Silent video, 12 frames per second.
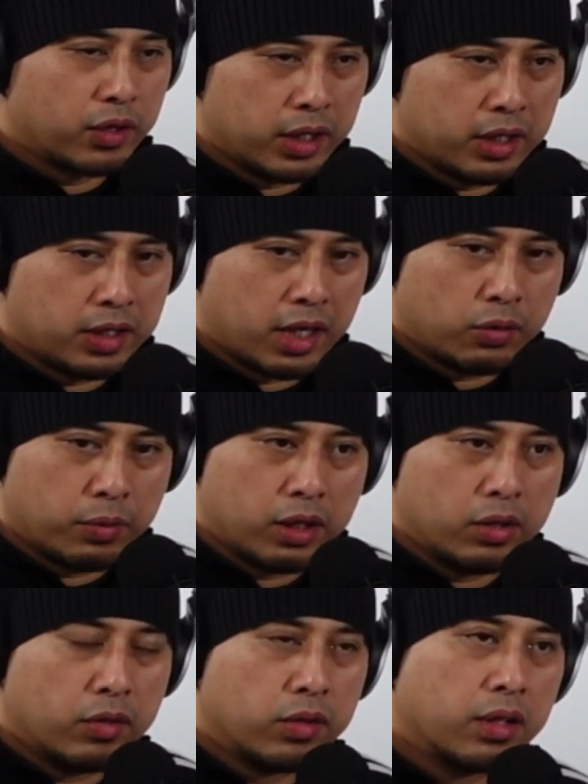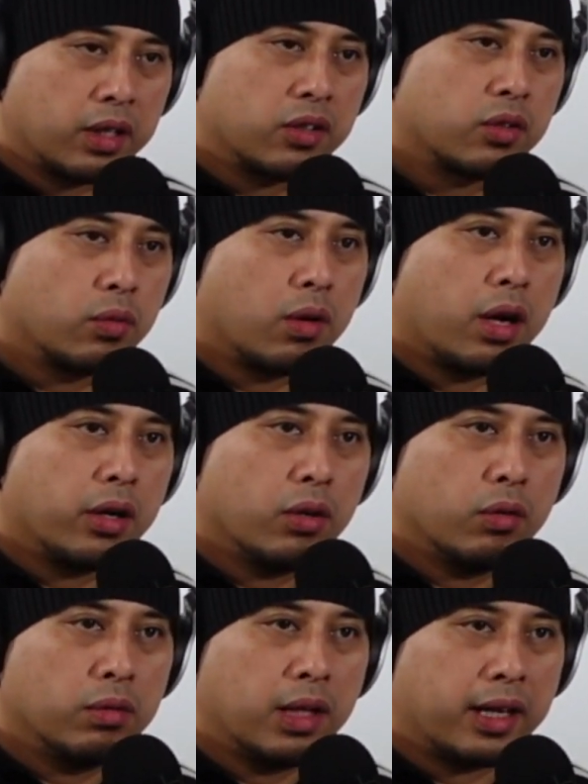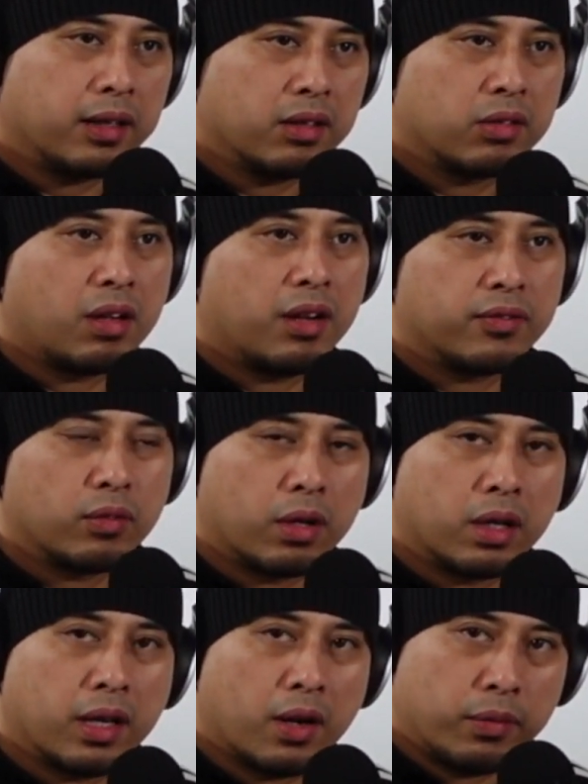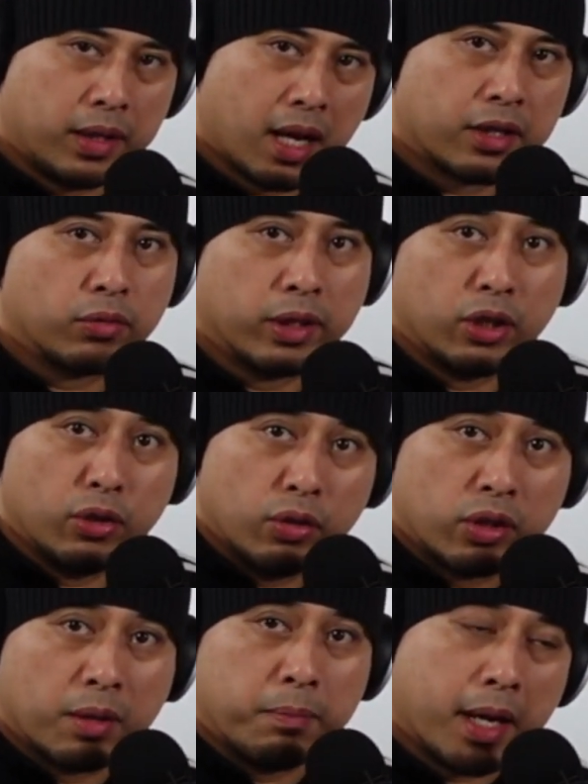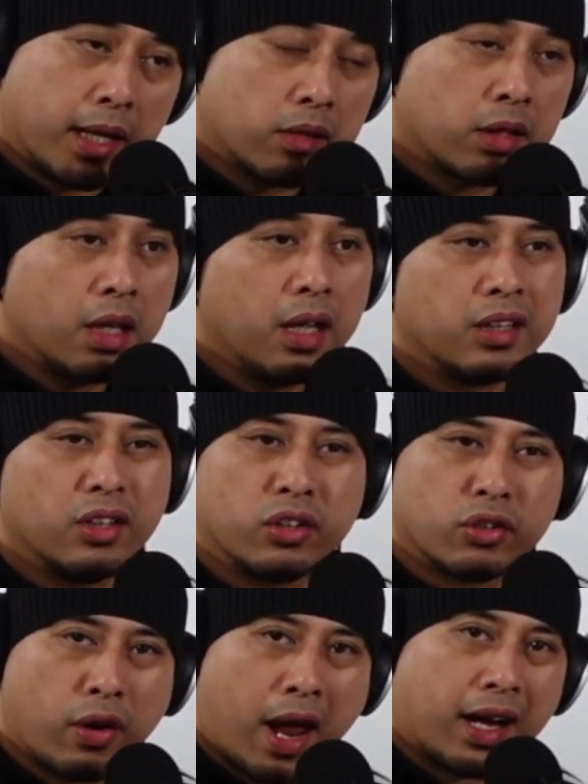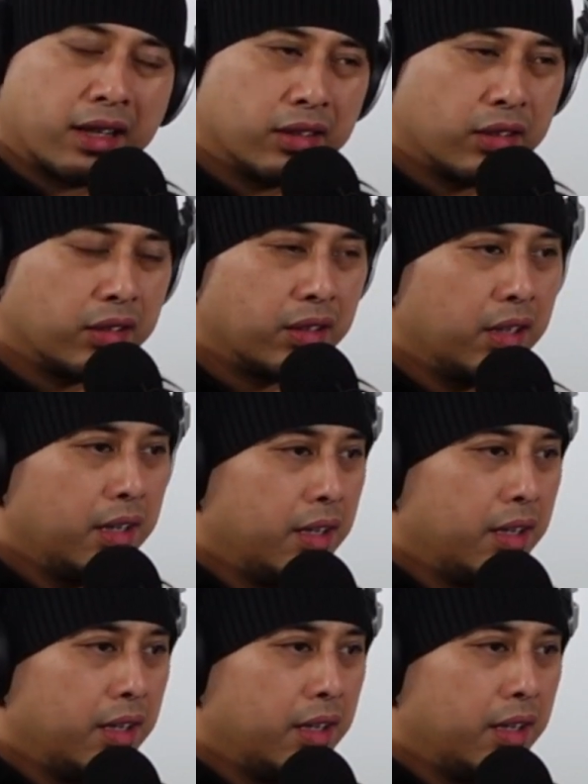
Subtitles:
DJs, we use Serato, the software that we actually use to mix. There's Tractor,